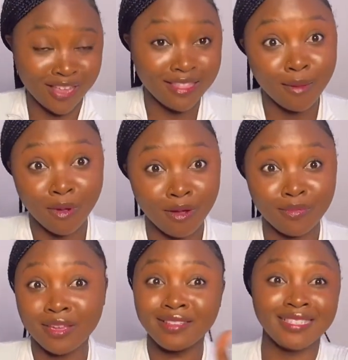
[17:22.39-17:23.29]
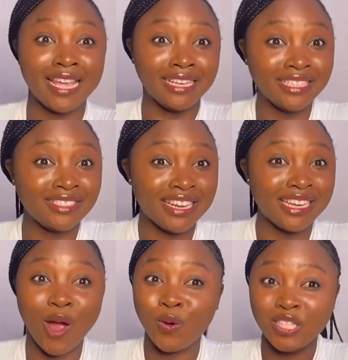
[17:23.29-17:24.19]
that power, because like
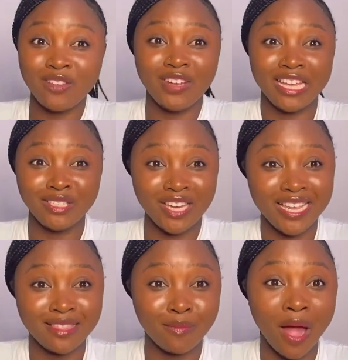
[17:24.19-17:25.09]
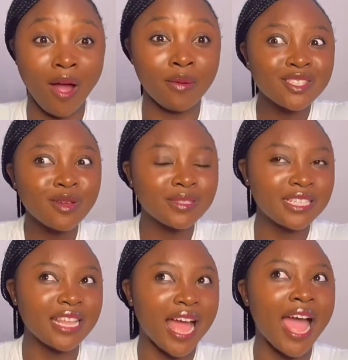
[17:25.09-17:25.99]
literally I wasn't even enjoying the power. It's
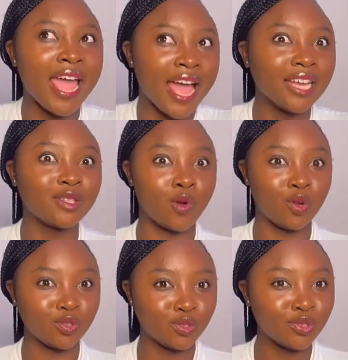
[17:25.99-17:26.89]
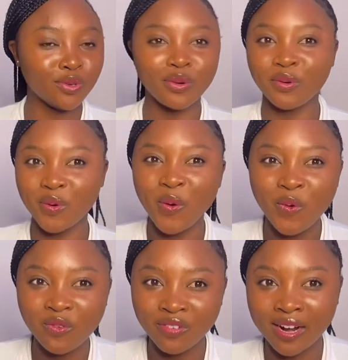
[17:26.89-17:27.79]
something that I had control
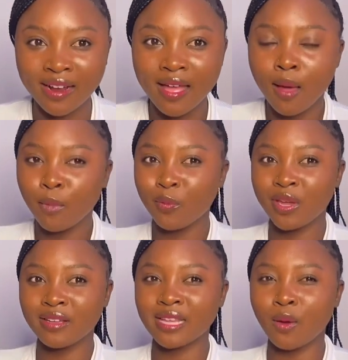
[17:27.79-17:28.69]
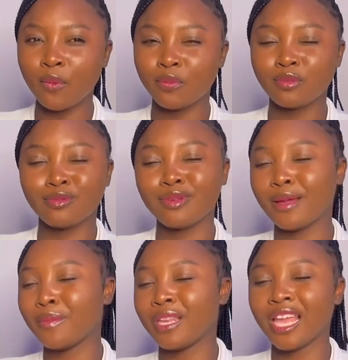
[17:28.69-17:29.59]
over, but because I want people to look
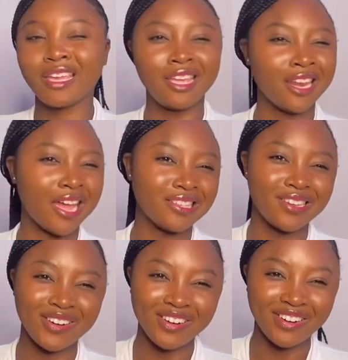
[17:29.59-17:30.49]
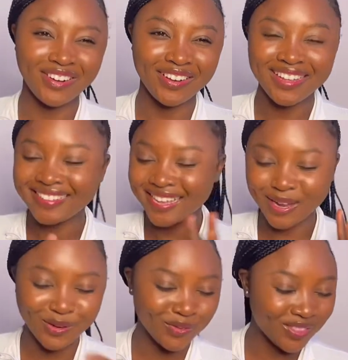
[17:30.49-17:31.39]
at me like a nice girl, that
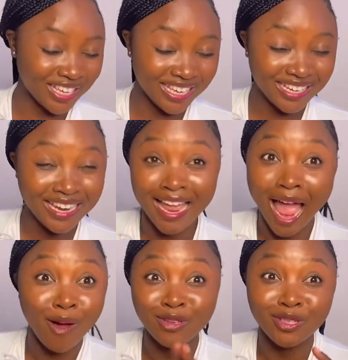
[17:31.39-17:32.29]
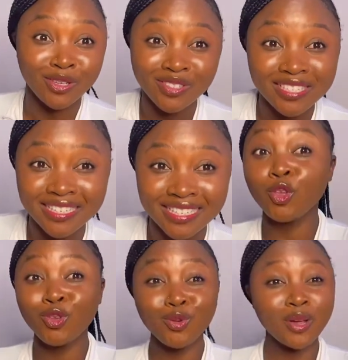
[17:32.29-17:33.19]
kind of thing, I was not using
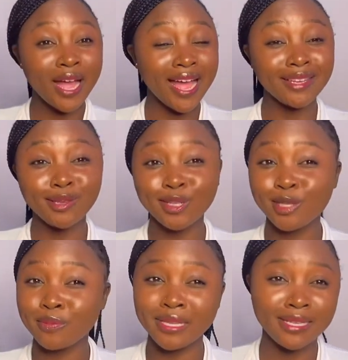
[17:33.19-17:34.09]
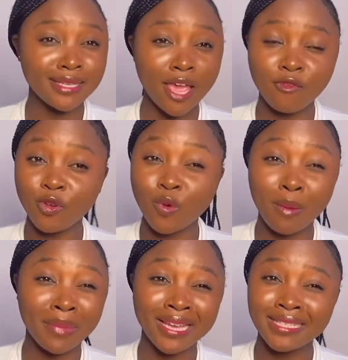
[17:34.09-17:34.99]
it. You cannot please
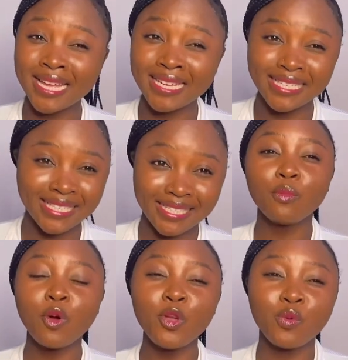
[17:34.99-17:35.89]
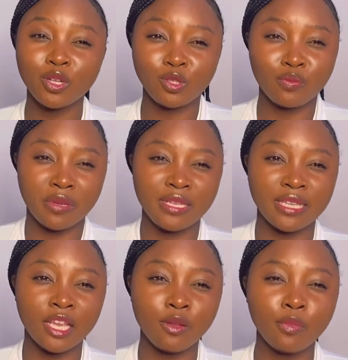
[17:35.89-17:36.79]
everyone, my darling. When you want to
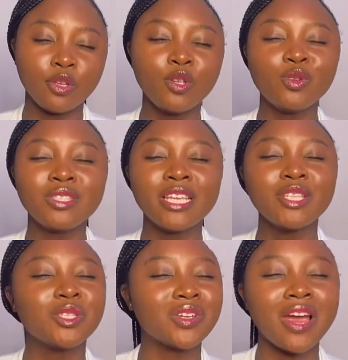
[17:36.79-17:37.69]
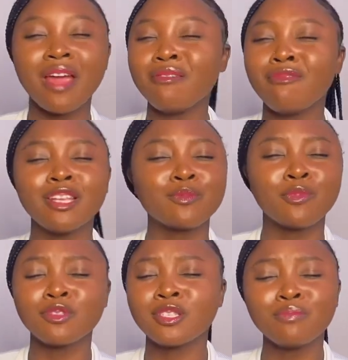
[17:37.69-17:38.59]
please anybody, you tend to carry
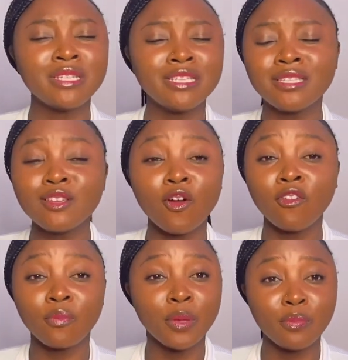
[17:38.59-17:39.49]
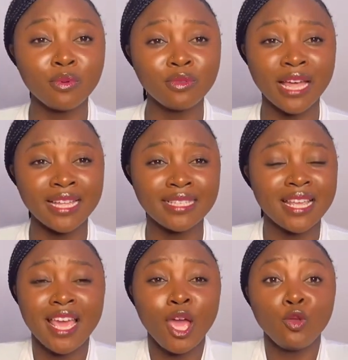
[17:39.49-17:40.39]
responsibility of people that
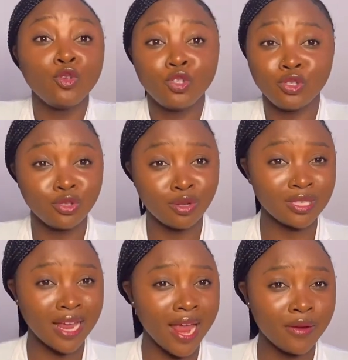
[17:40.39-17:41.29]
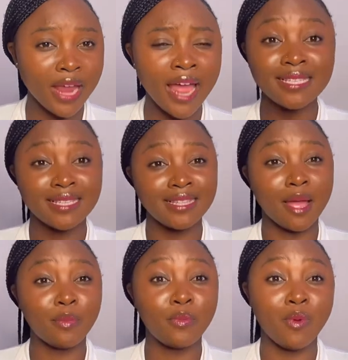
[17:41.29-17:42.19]
you should not carry. Anything
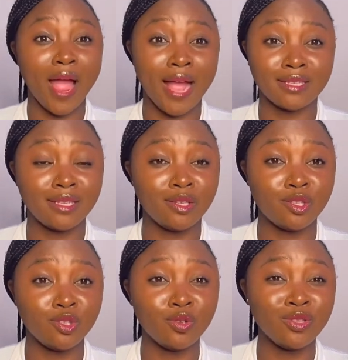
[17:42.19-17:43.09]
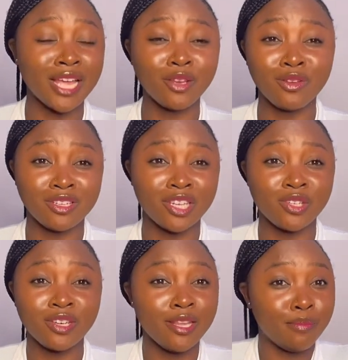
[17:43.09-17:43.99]
that people are asking you to do, they are not
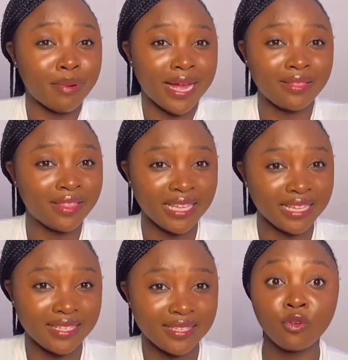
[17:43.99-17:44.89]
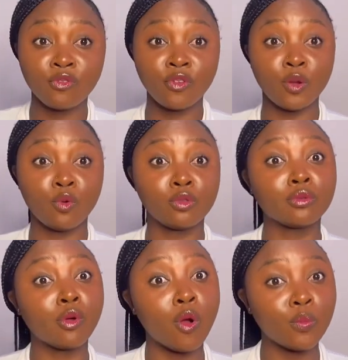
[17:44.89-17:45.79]
necessarily bad things. Your friend wants
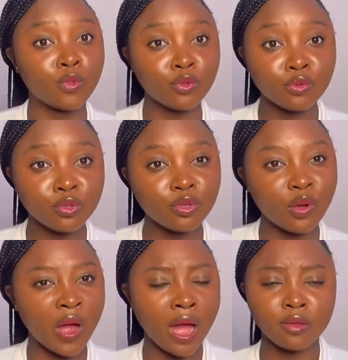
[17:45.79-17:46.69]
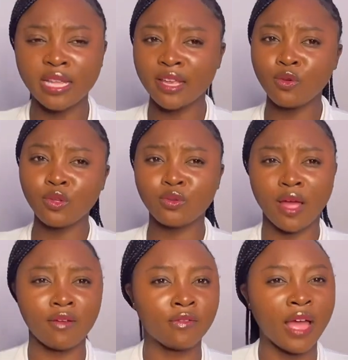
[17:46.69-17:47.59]
to come through to your house and you want to
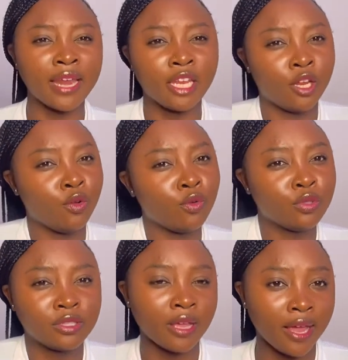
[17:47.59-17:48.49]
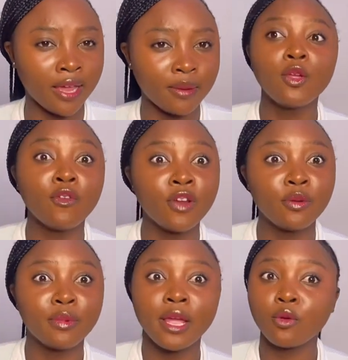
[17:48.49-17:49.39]
have an alone time. Your friend
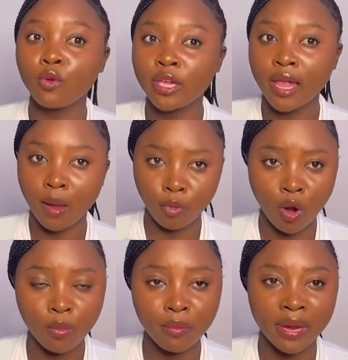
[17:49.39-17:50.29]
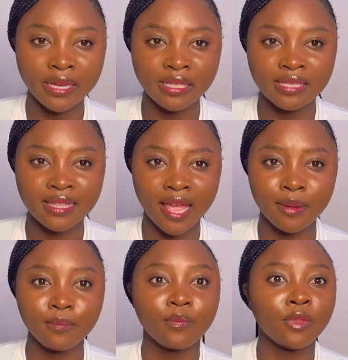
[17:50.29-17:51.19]
will be like, okay, I'm coming by this
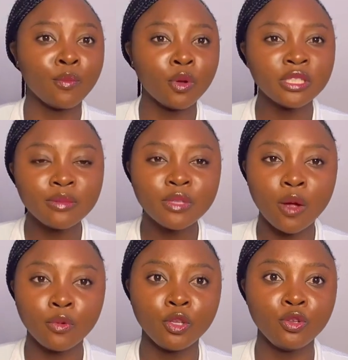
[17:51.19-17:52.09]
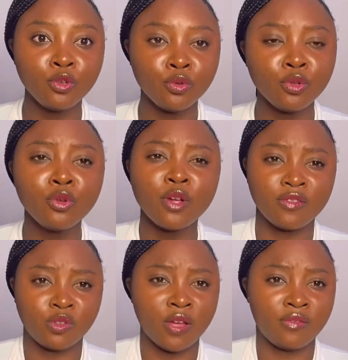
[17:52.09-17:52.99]
time, but deep down within you, you know you
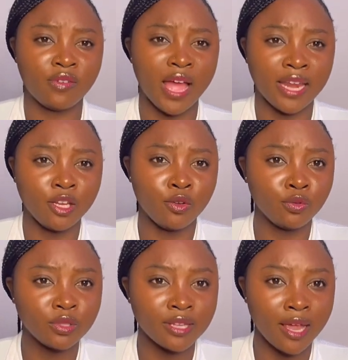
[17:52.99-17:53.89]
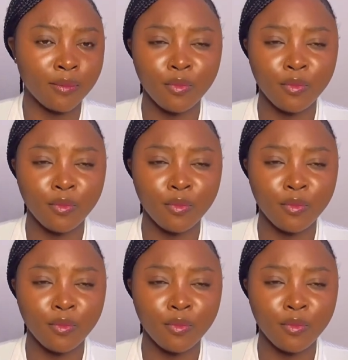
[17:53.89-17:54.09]
have to have an alone time.